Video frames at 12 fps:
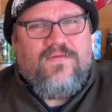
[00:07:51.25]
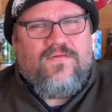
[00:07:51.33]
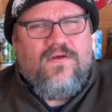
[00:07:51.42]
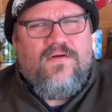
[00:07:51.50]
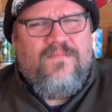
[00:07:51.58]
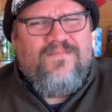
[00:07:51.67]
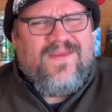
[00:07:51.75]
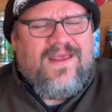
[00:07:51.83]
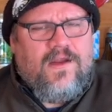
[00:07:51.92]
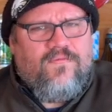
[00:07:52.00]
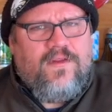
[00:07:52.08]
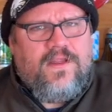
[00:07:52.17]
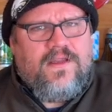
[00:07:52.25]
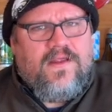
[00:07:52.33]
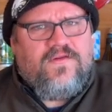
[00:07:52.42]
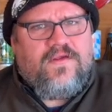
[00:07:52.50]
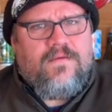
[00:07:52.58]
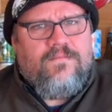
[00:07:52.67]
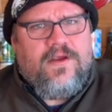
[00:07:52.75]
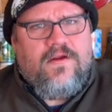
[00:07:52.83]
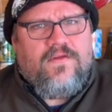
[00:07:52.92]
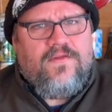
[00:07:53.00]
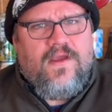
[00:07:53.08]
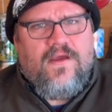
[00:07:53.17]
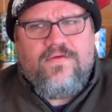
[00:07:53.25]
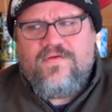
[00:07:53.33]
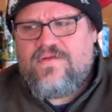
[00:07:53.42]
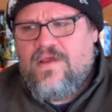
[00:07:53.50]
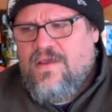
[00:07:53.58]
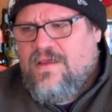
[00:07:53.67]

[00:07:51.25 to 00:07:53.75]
through, and it really doesn't compared to the others.